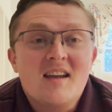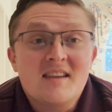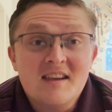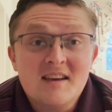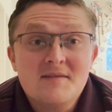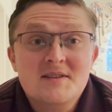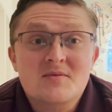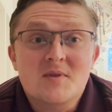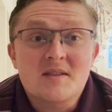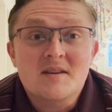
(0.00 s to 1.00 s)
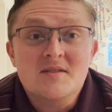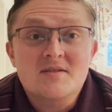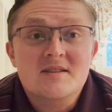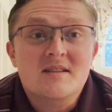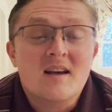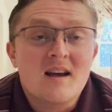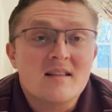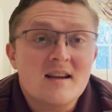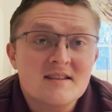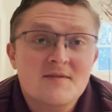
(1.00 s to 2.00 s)
gifts with those
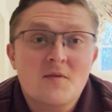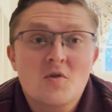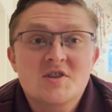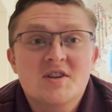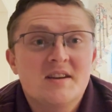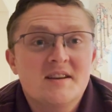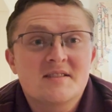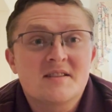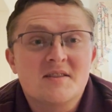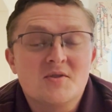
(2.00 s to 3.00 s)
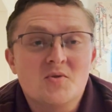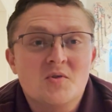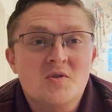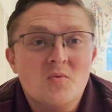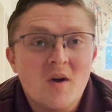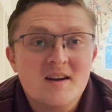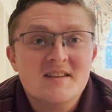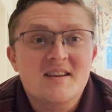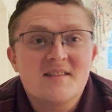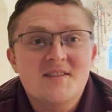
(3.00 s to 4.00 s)
less fortunate who want
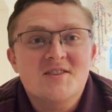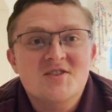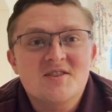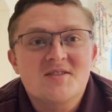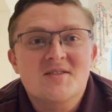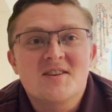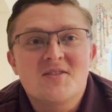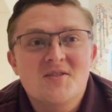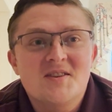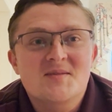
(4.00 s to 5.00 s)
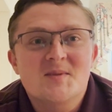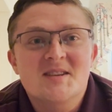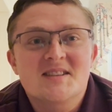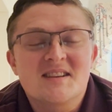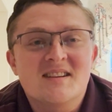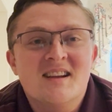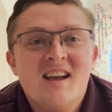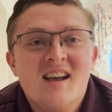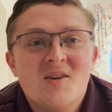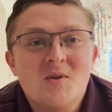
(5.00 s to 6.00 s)
to give their children a Christmas. And
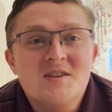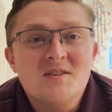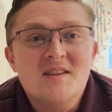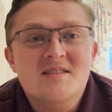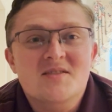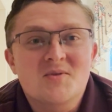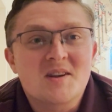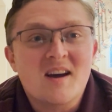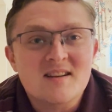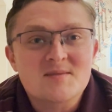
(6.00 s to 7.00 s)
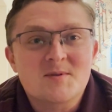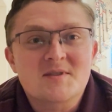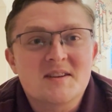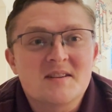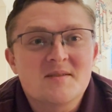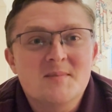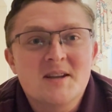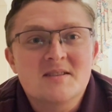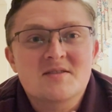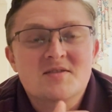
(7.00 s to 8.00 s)
we do this through a gospel-centered
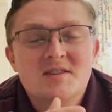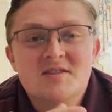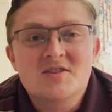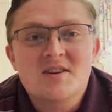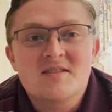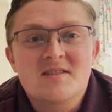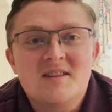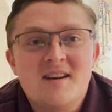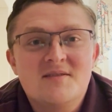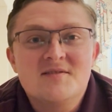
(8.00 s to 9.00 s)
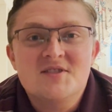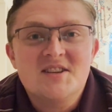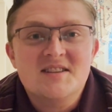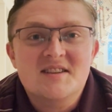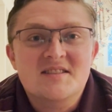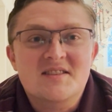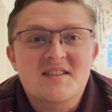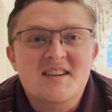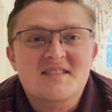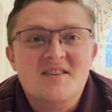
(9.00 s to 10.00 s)
ministry to share the love of Jesus. So
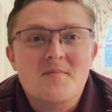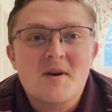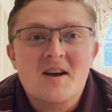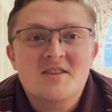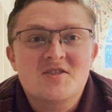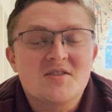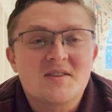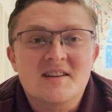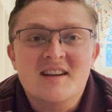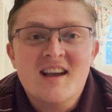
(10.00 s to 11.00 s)
thanks so much. You can